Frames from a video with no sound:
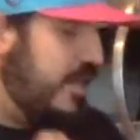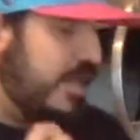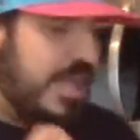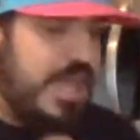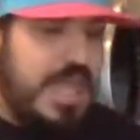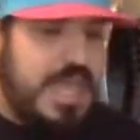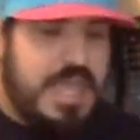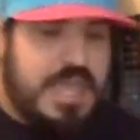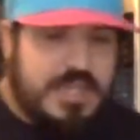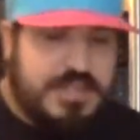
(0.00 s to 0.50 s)

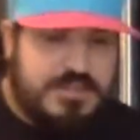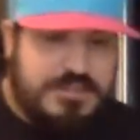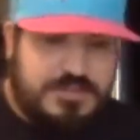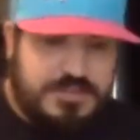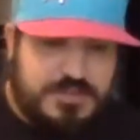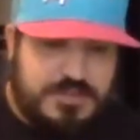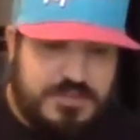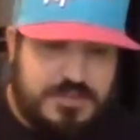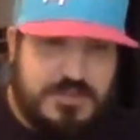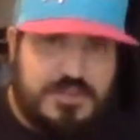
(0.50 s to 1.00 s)
and
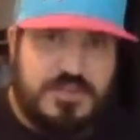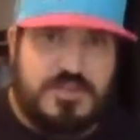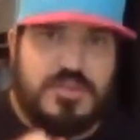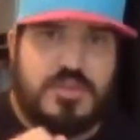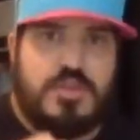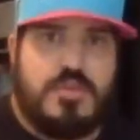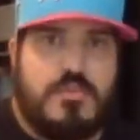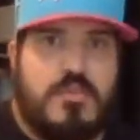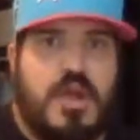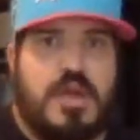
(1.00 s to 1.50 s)

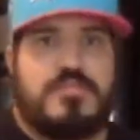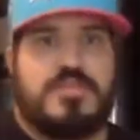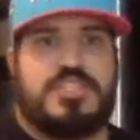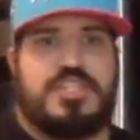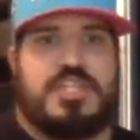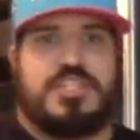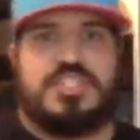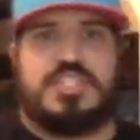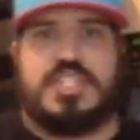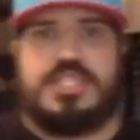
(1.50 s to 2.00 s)

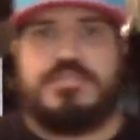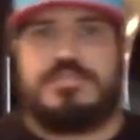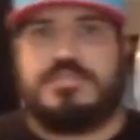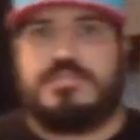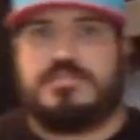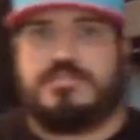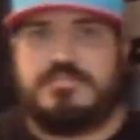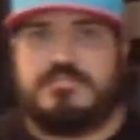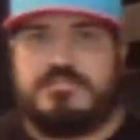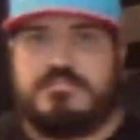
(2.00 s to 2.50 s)
Parmesan cheese.
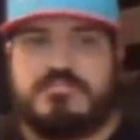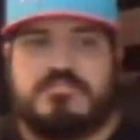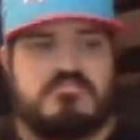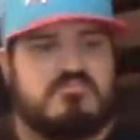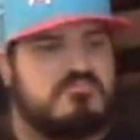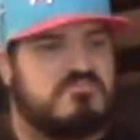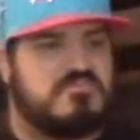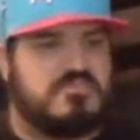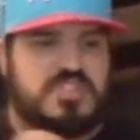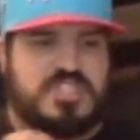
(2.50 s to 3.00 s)

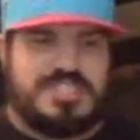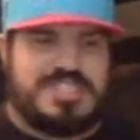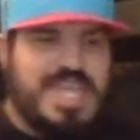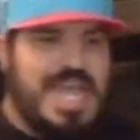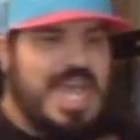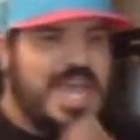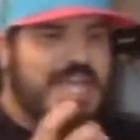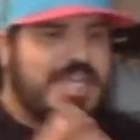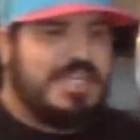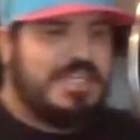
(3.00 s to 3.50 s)
Just
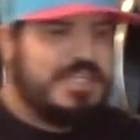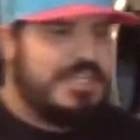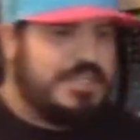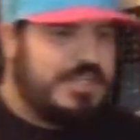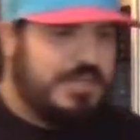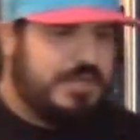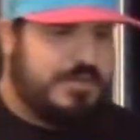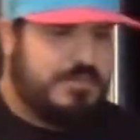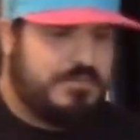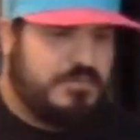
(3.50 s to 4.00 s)
add it in
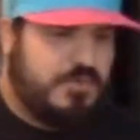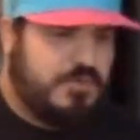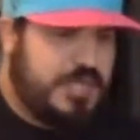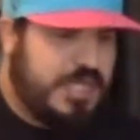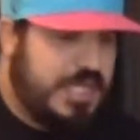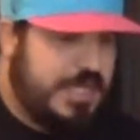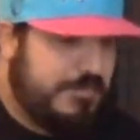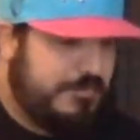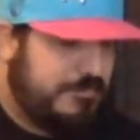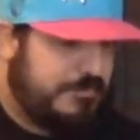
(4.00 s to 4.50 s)
there,
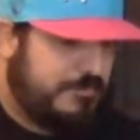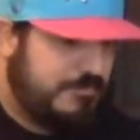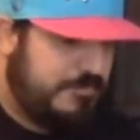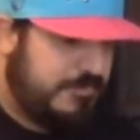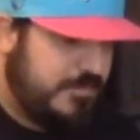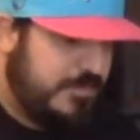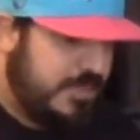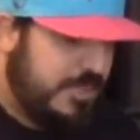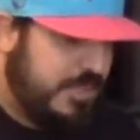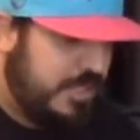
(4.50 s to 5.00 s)
okay?
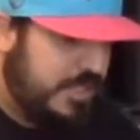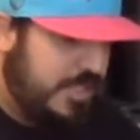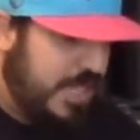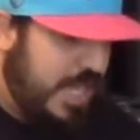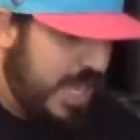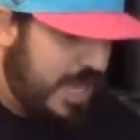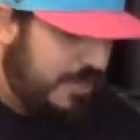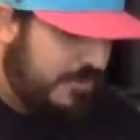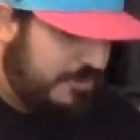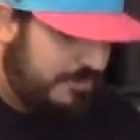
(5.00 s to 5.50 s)

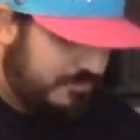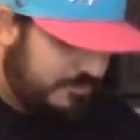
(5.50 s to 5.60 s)
Now,